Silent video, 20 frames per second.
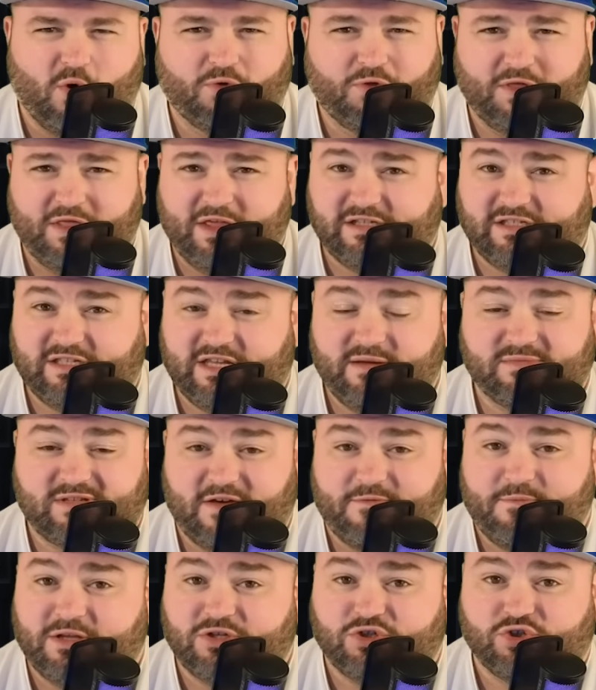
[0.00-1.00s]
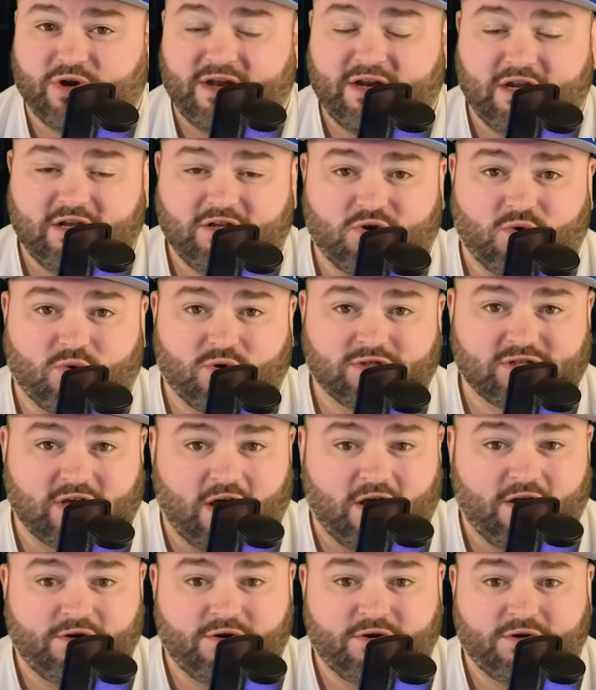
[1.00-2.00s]
of these teams have been trending towards
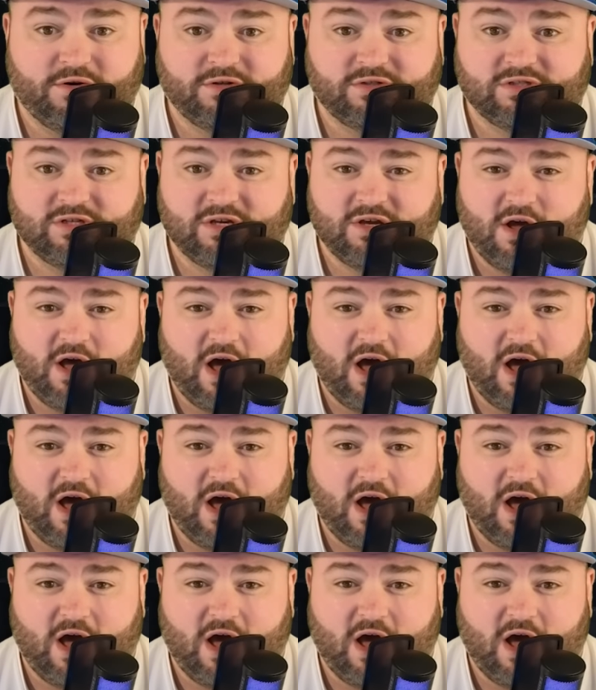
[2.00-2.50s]
unders.